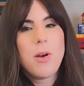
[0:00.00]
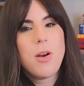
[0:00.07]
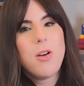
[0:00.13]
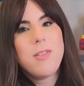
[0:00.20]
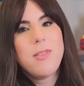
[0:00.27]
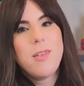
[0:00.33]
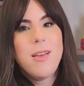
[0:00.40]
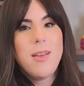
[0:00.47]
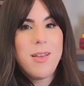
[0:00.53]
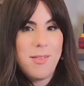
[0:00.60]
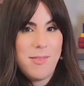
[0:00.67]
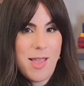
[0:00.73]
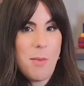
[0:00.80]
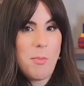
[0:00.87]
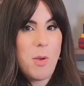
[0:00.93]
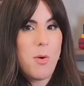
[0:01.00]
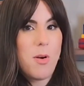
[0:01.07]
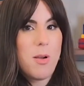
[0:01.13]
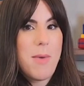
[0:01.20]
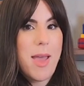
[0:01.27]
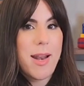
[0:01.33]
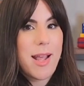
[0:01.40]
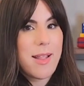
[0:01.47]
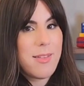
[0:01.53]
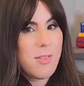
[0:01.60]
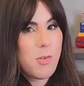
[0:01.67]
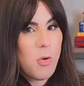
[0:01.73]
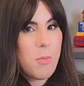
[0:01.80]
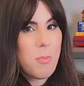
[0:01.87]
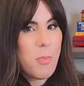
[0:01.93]
Because tell me where a man gets
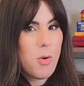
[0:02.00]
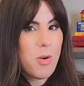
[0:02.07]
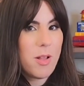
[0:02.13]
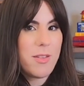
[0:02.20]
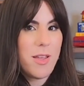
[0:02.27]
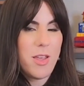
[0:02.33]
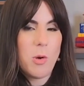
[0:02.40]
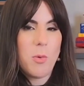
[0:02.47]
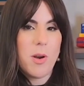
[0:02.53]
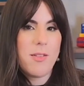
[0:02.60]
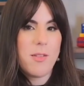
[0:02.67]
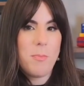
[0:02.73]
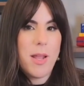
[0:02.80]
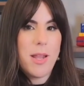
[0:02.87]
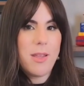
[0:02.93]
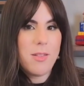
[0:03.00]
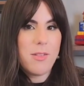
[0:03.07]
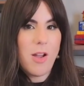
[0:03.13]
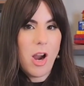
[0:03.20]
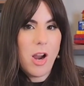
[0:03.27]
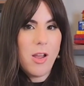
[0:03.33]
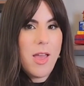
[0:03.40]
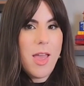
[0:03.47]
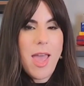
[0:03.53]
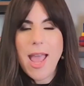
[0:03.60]
his cornbone, I'll tell you what his opinions are.